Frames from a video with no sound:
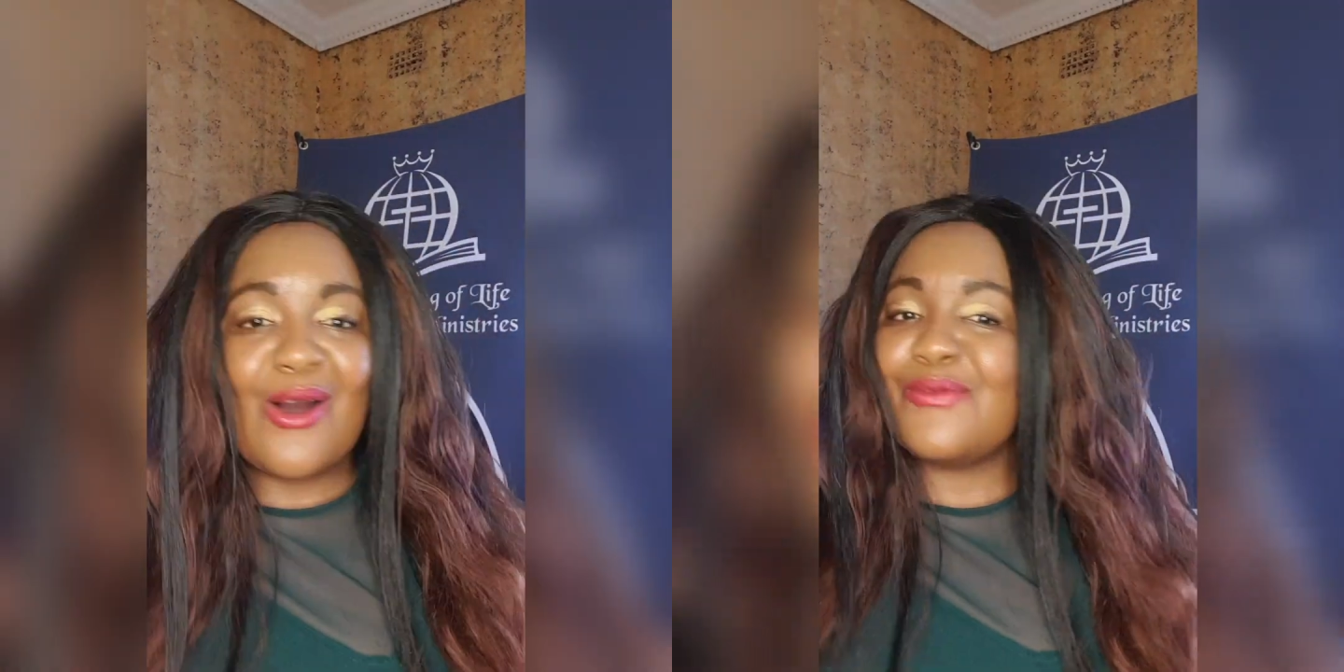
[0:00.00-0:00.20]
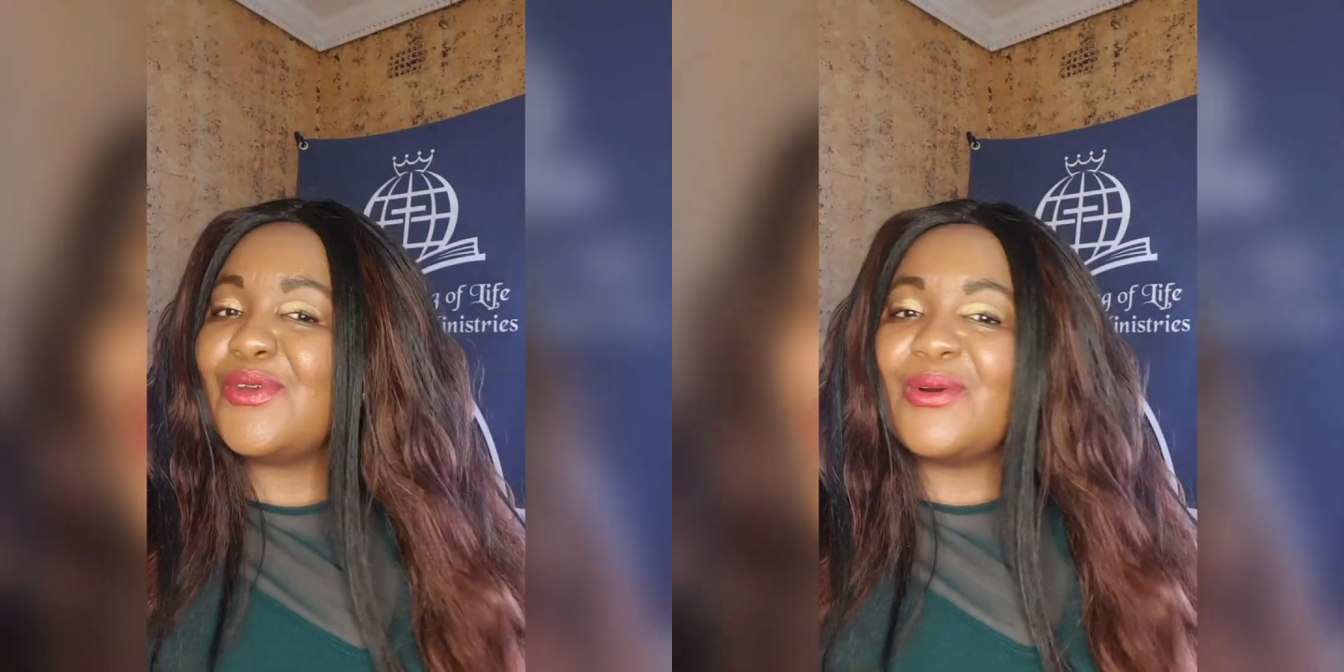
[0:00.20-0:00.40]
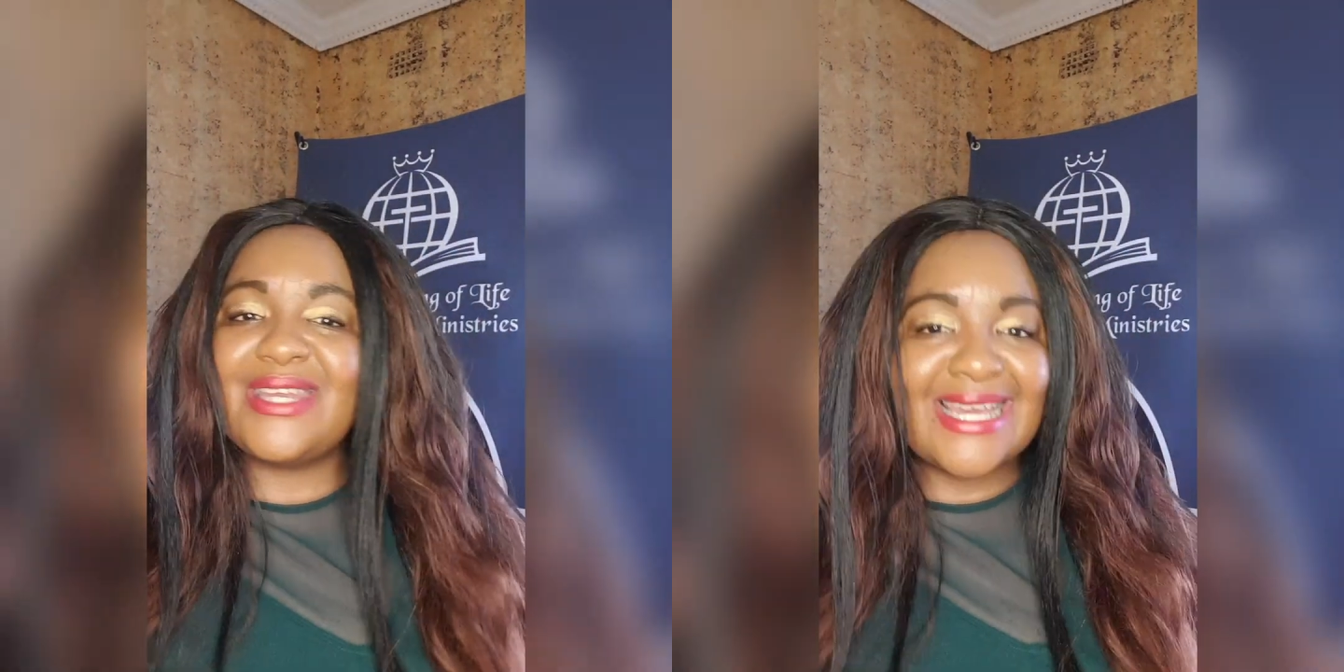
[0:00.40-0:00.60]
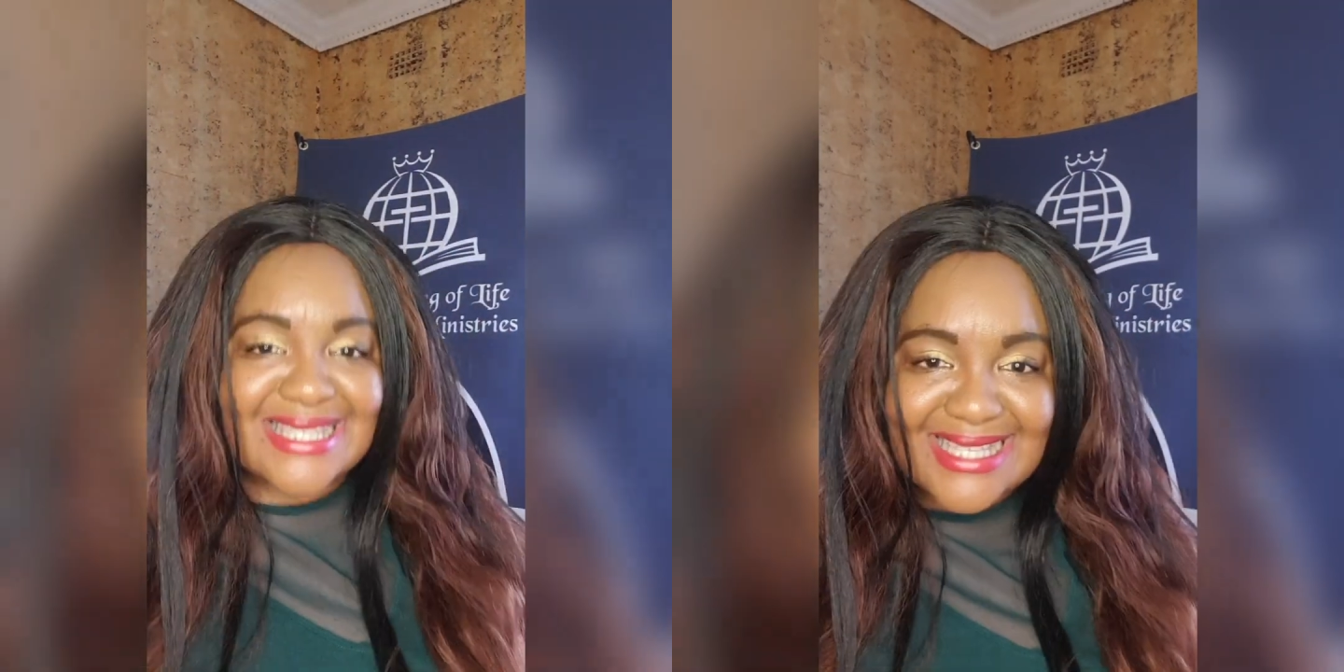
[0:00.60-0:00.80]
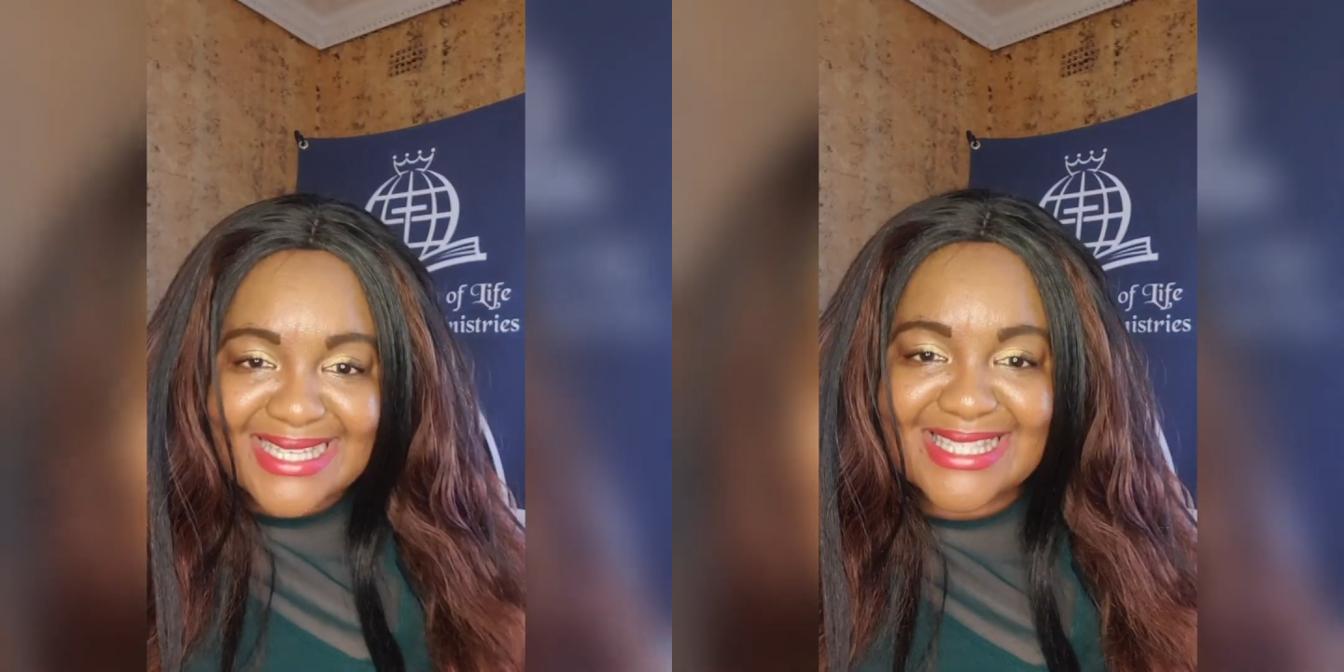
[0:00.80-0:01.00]
of your
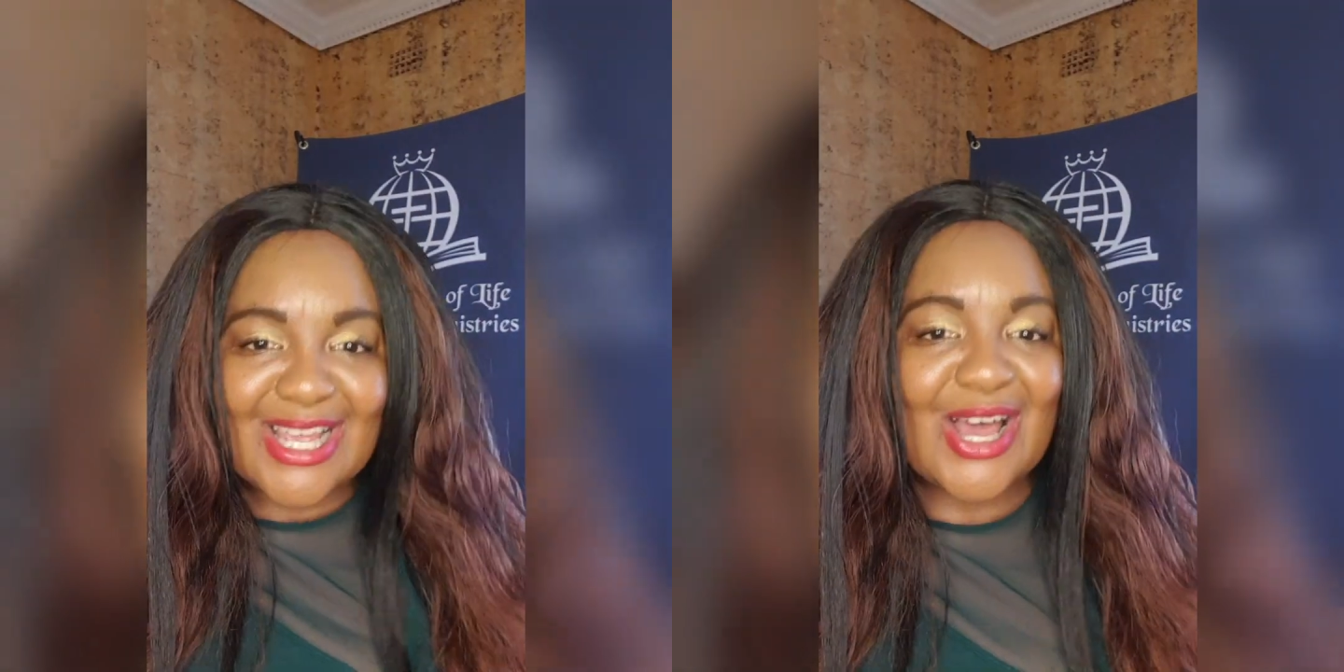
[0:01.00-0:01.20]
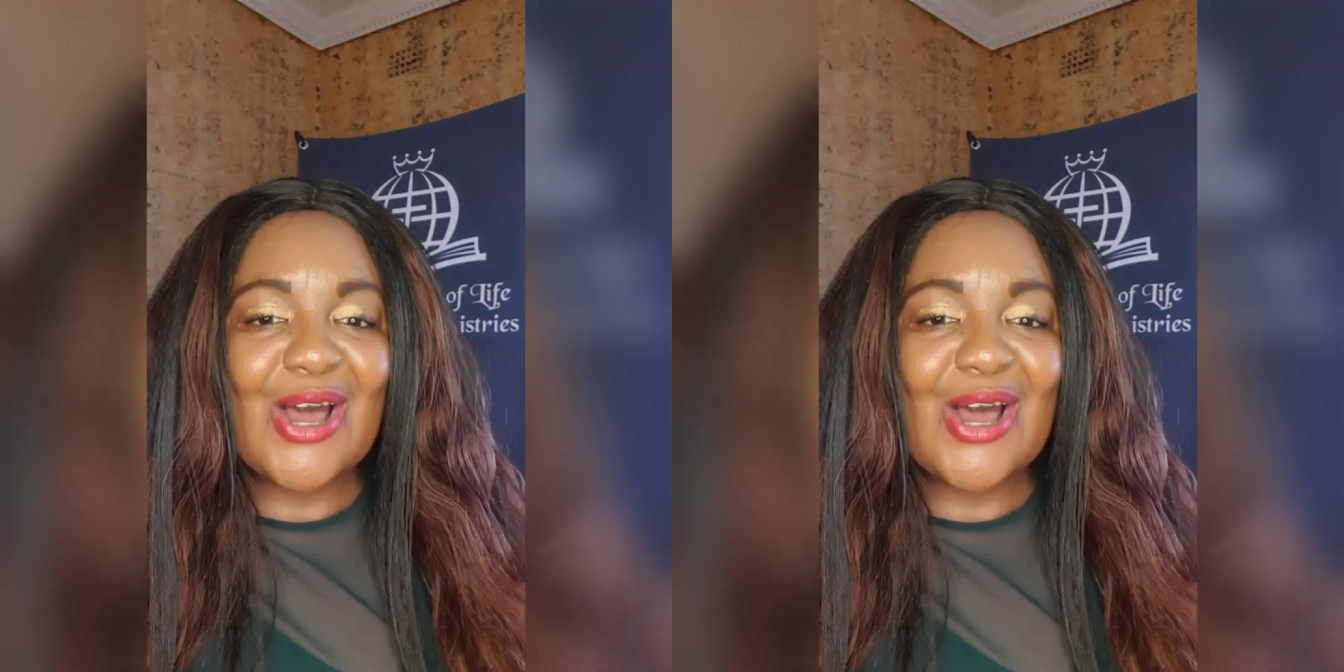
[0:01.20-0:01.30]
yeses.